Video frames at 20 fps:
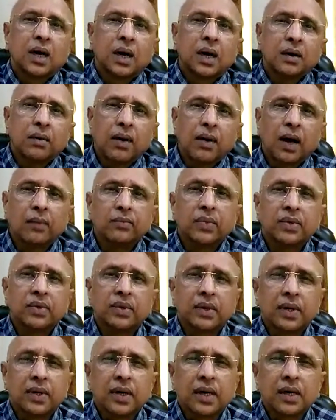I
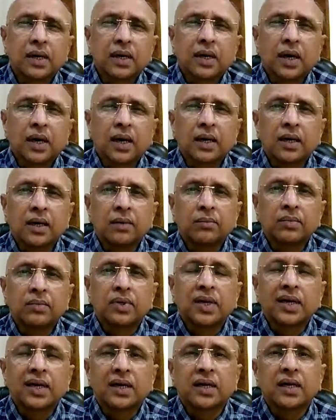
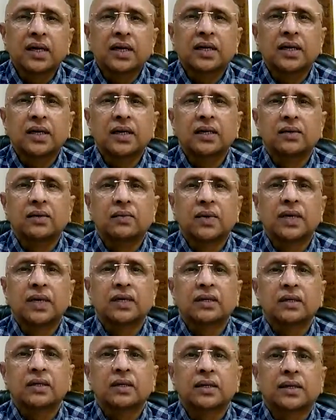am recollecting
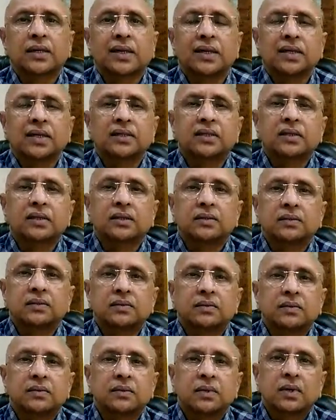one case
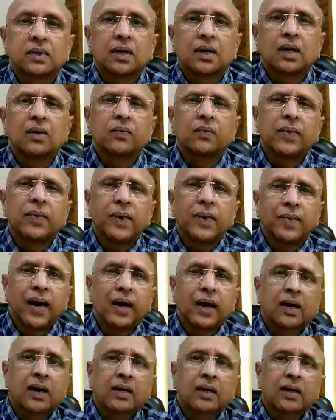a way
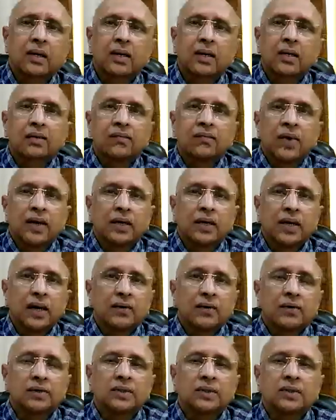back. In
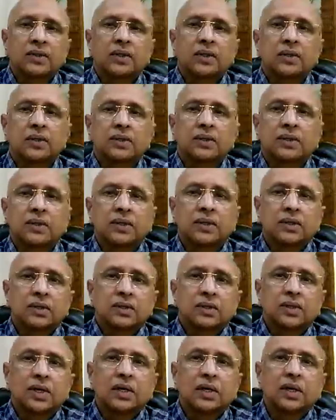fact, I was
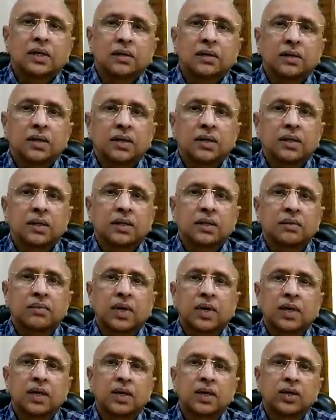there in
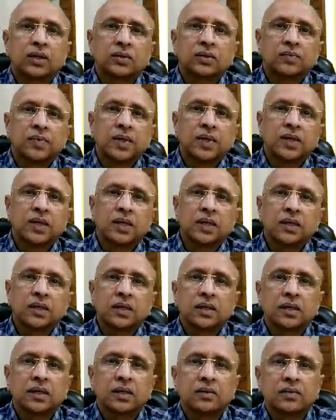the Bagli Hospital
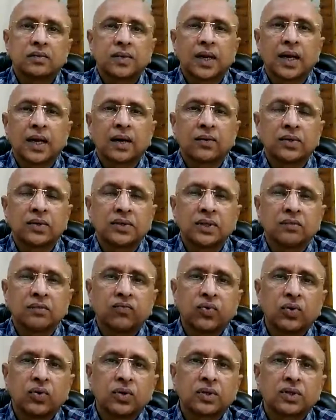when I was
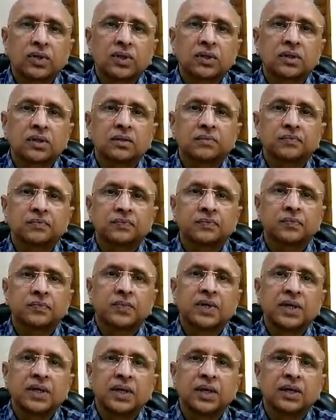in fourth
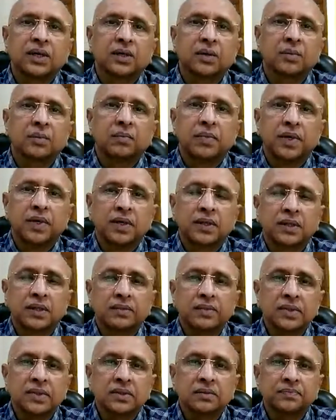year of
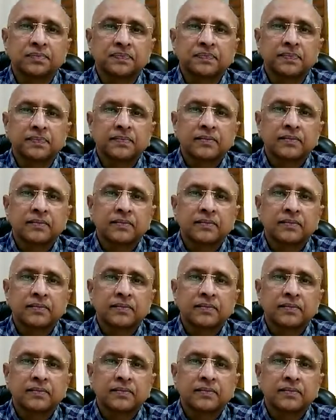BHMS.